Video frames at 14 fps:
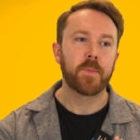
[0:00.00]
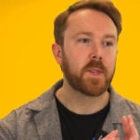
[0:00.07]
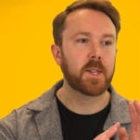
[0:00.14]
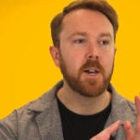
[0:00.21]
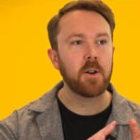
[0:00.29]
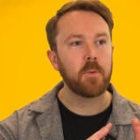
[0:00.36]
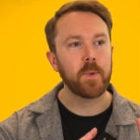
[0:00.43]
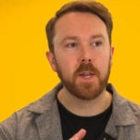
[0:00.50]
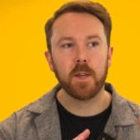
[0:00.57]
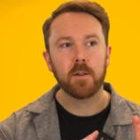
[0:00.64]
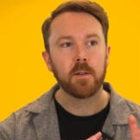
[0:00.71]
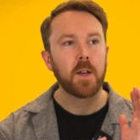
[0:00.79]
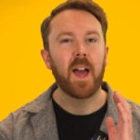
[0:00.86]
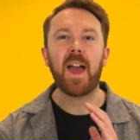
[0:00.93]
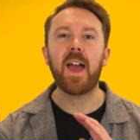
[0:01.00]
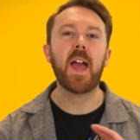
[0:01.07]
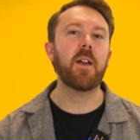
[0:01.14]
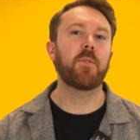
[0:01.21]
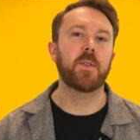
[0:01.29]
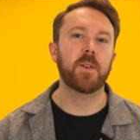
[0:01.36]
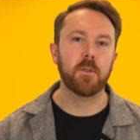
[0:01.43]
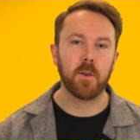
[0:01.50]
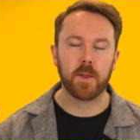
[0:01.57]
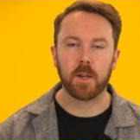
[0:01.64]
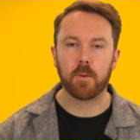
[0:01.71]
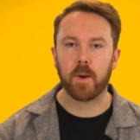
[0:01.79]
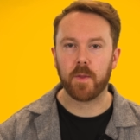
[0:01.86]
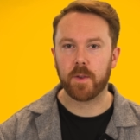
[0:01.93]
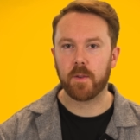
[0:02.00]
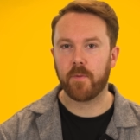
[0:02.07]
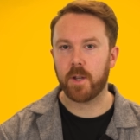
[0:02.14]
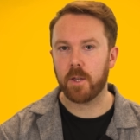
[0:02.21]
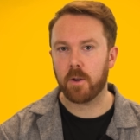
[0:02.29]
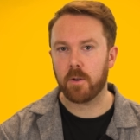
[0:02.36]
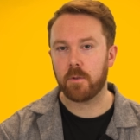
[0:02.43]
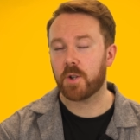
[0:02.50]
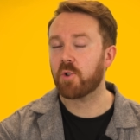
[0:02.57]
Tell me everything you think about this video.